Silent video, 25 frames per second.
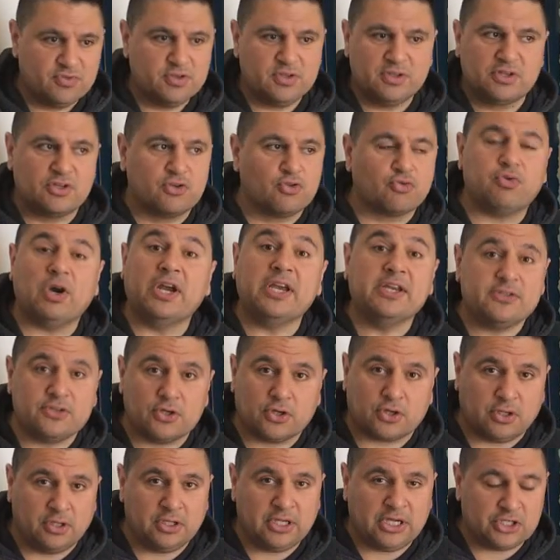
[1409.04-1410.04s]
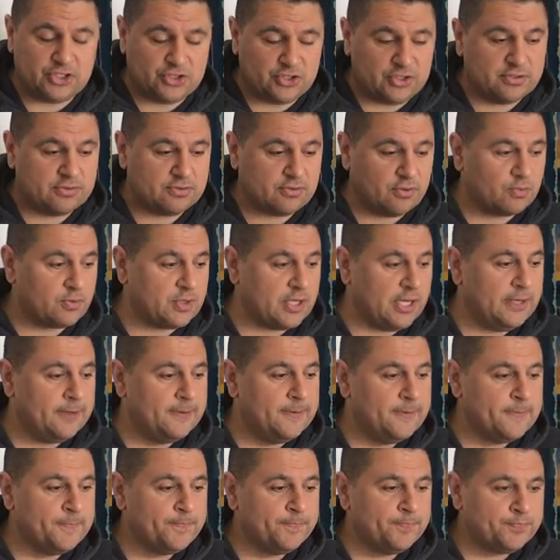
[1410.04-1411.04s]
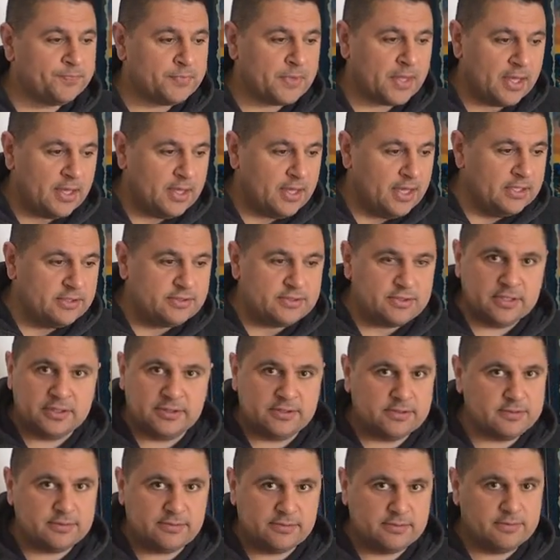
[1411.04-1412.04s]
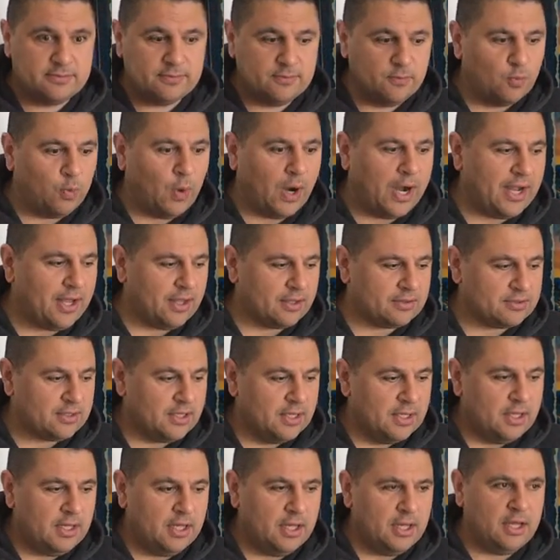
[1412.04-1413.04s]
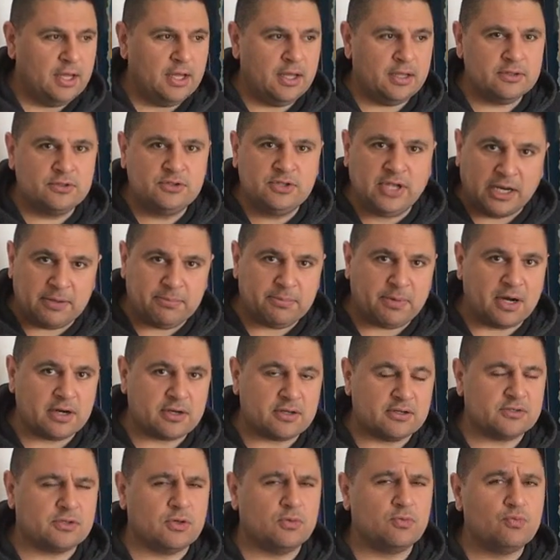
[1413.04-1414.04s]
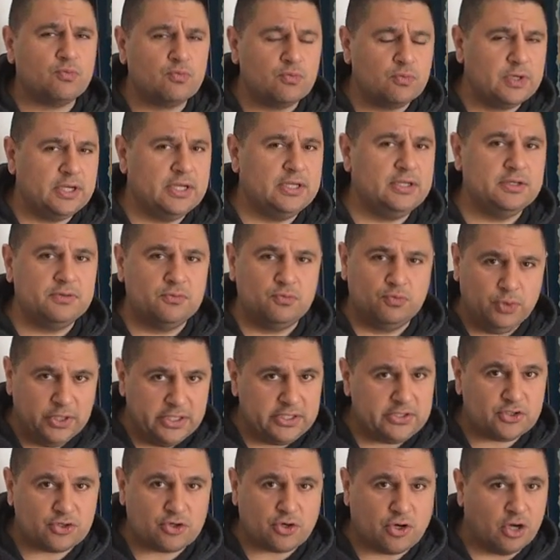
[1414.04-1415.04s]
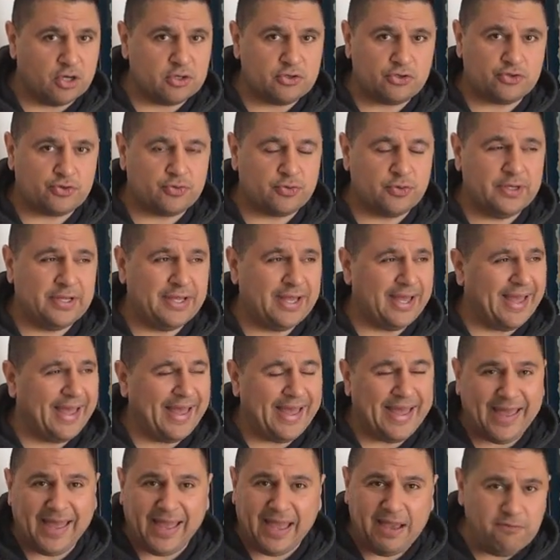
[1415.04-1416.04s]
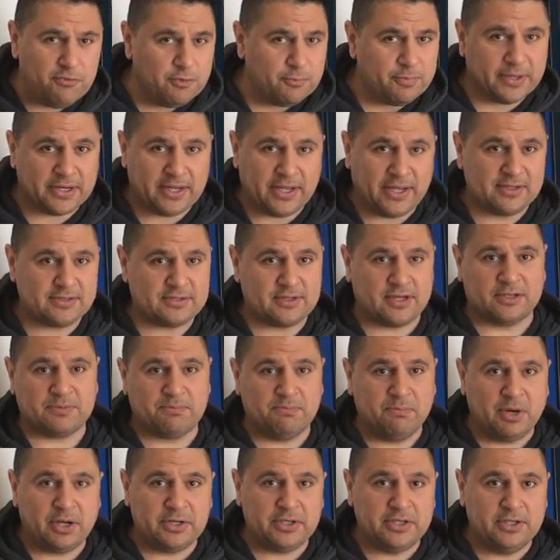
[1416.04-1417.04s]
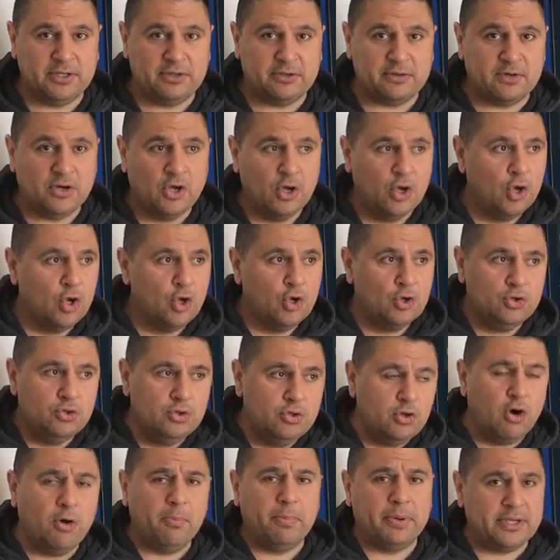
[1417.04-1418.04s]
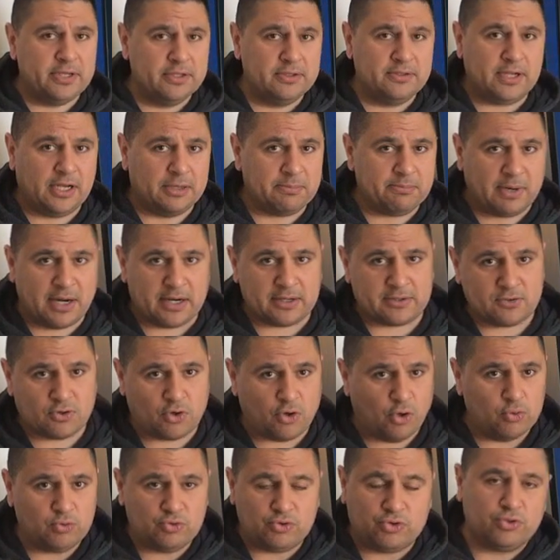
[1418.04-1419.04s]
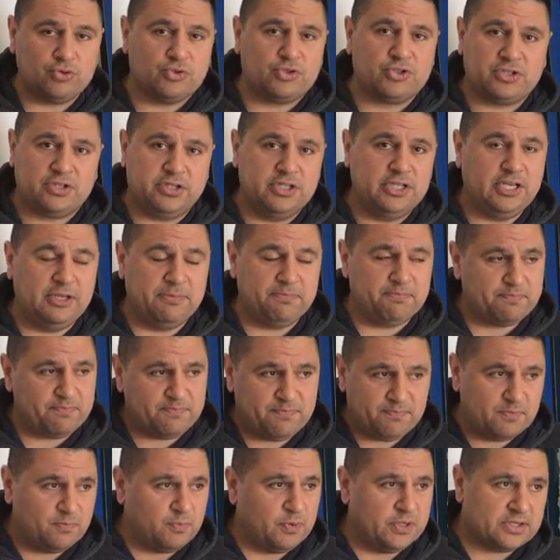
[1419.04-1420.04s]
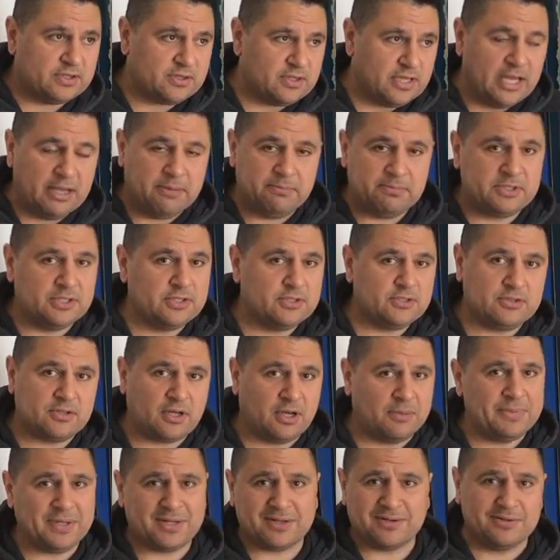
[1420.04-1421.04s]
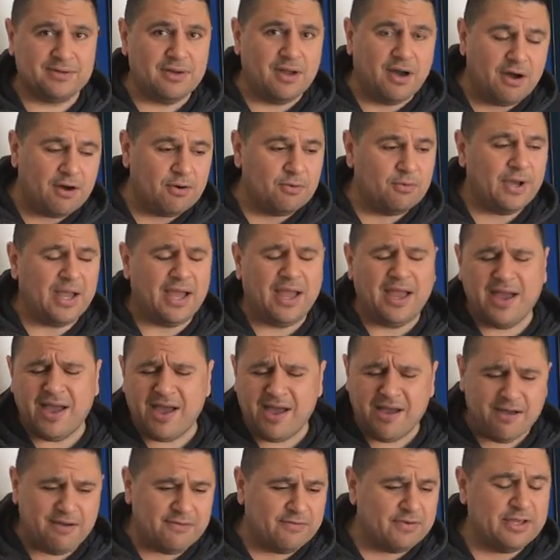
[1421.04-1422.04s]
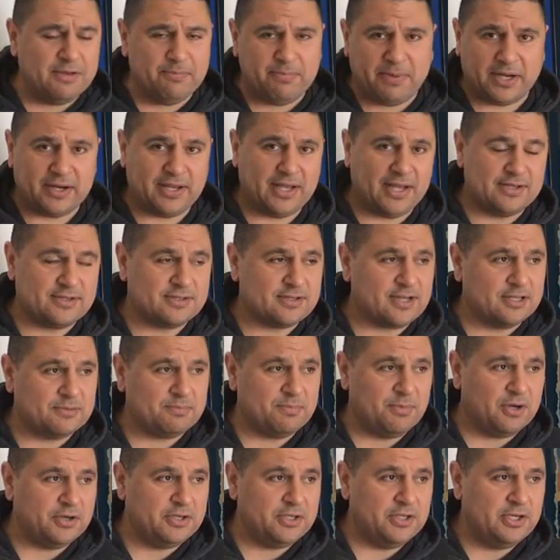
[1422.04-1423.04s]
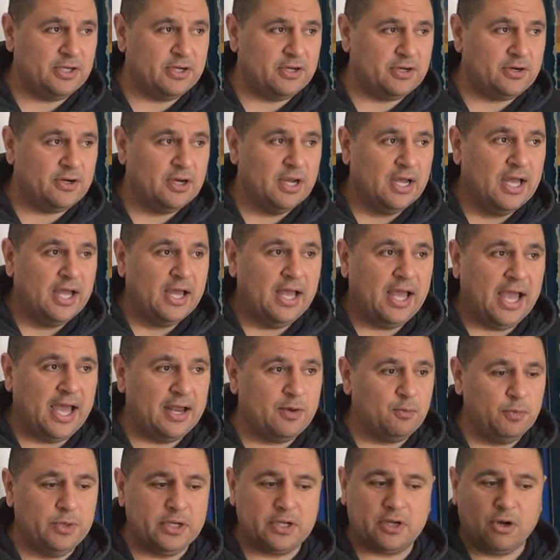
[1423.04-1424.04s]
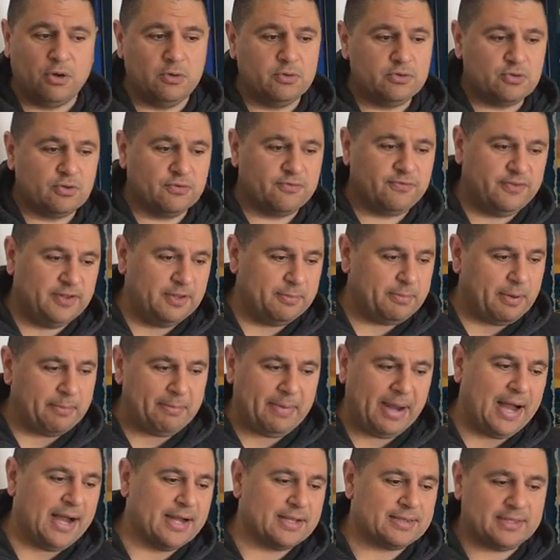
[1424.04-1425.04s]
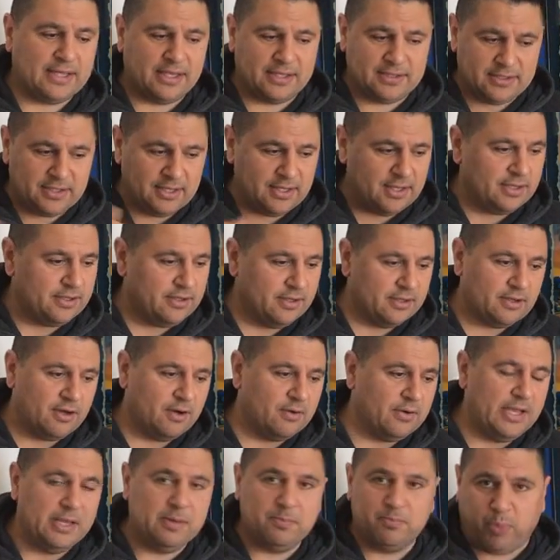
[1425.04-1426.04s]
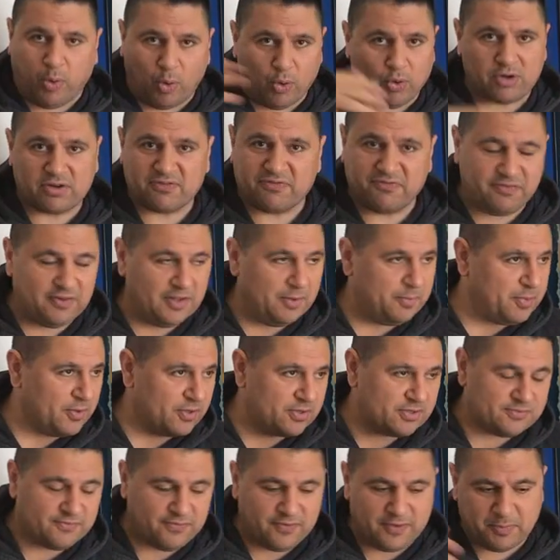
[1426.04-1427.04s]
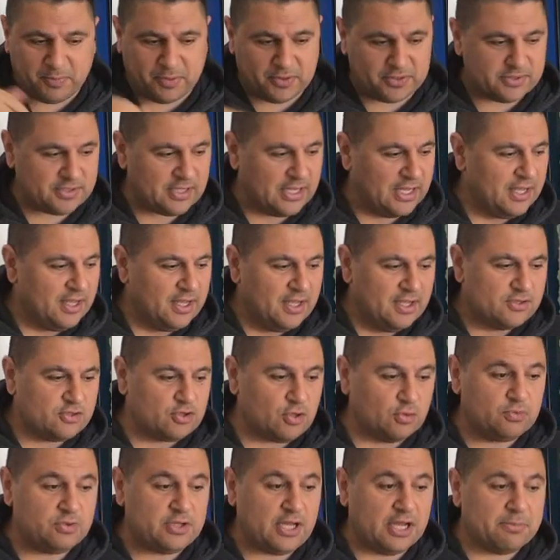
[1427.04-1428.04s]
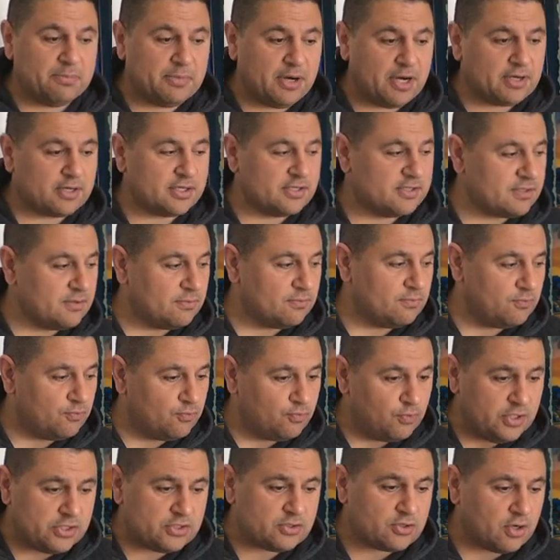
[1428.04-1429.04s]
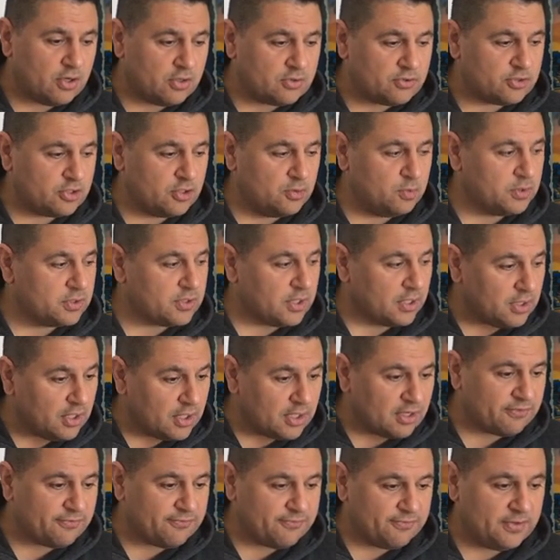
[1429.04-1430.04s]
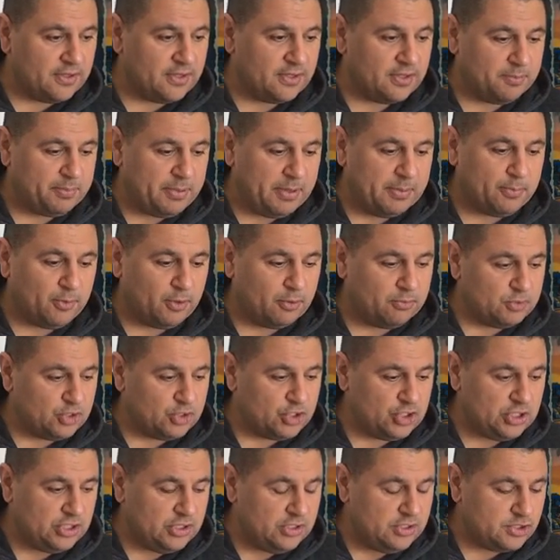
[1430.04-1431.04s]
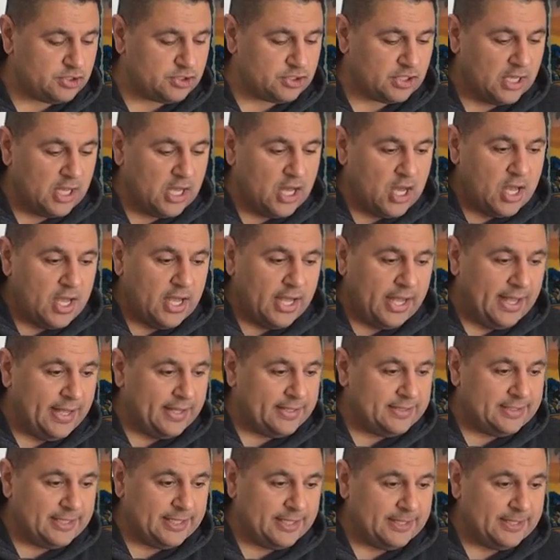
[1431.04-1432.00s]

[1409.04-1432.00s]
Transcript: crazy collections, okay? It's wild. Denmark is a really rich country. Everybody has got money here. Nobody in Denmark go to sleep with empty stomach. No, everybody has got money here. And we go into Flippermarkt and, import flippers. So Denmark is a rich country with a lot of pinball machines. And